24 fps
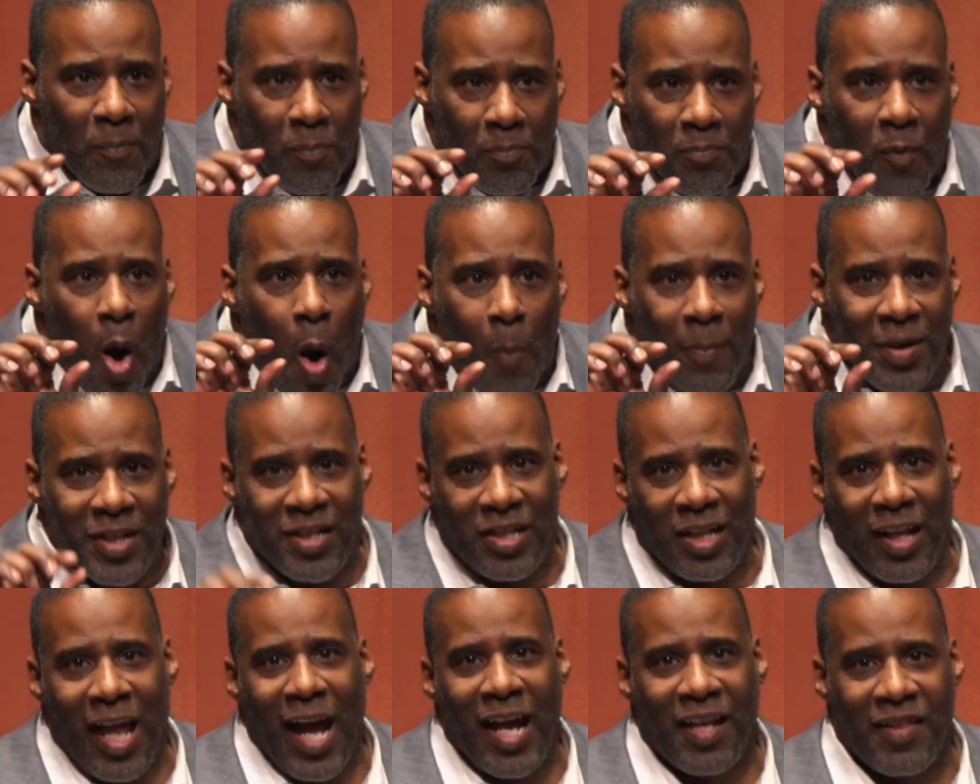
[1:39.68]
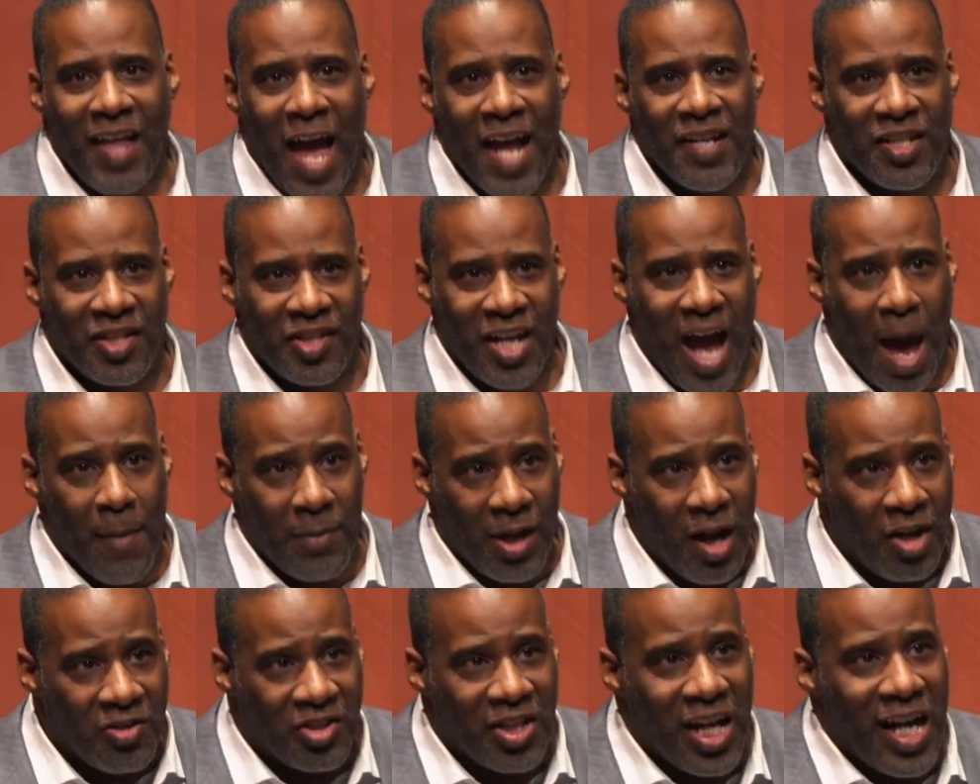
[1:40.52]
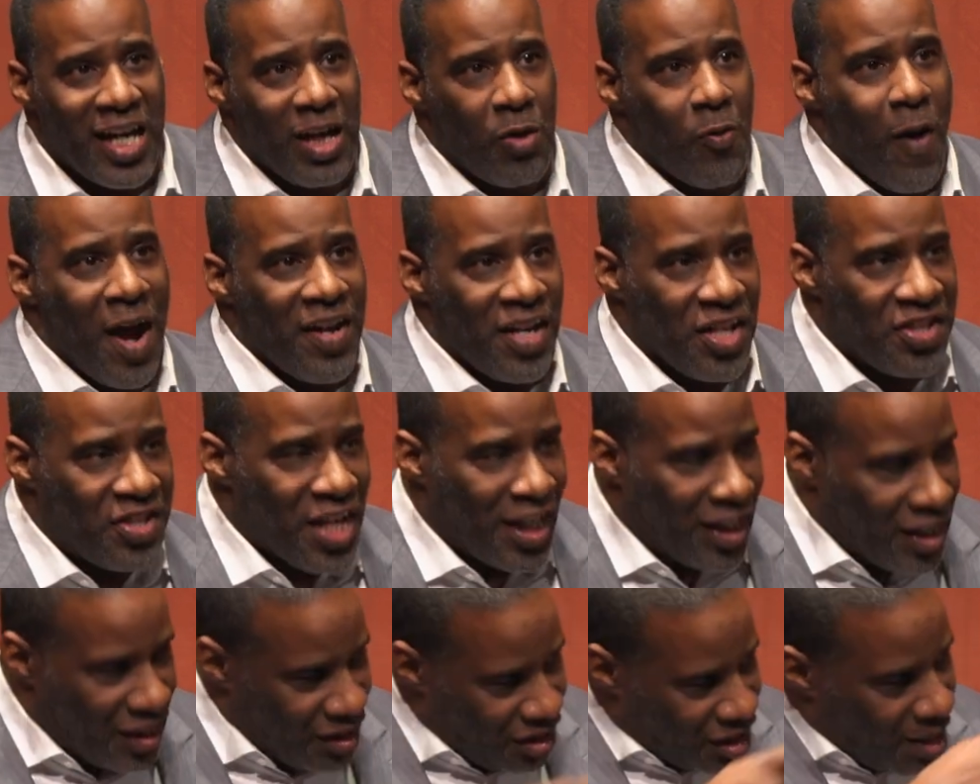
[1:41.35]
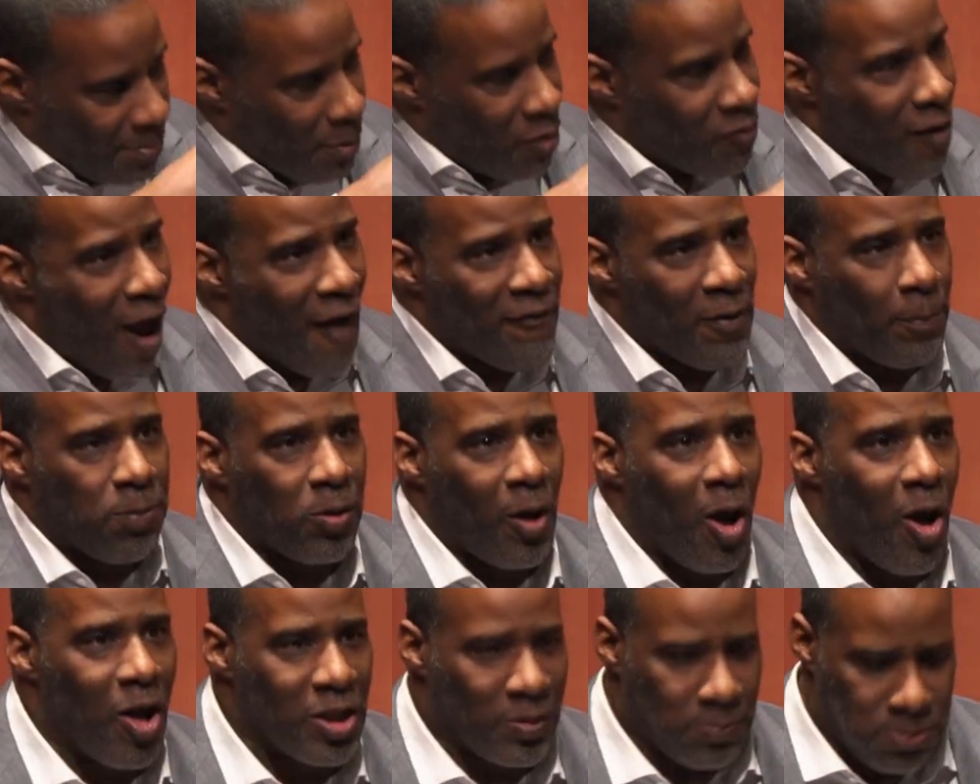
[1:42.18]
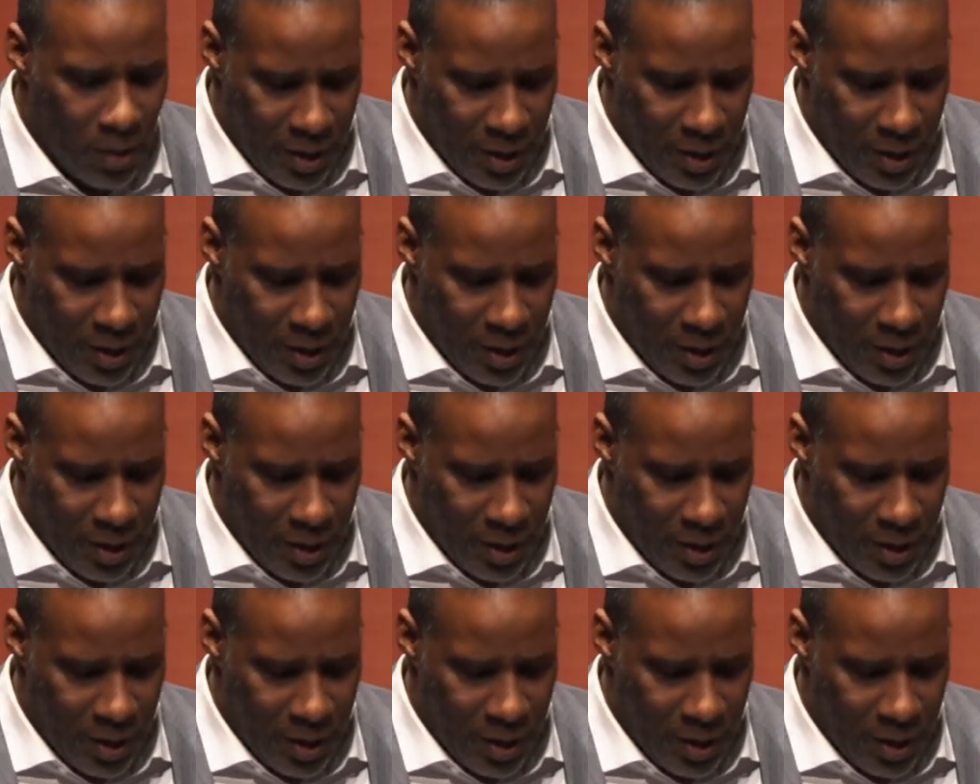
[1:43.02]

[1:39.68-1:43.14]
moments like that in time. And I'll tell you what in a second. Just give me a round of applause,